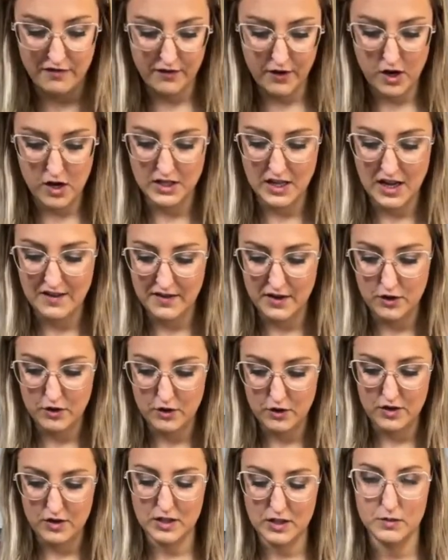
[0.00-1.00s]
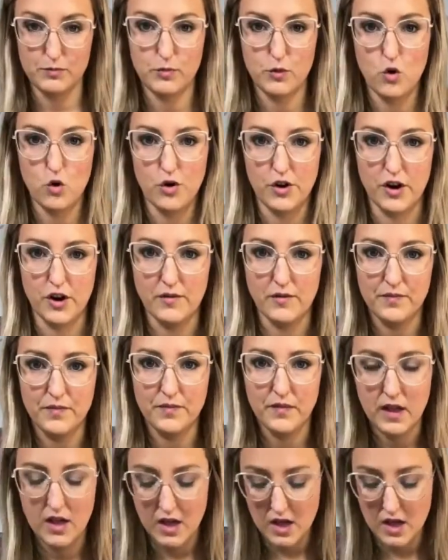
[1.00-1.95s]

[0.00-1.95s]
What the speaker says: I forgot to even do this corner.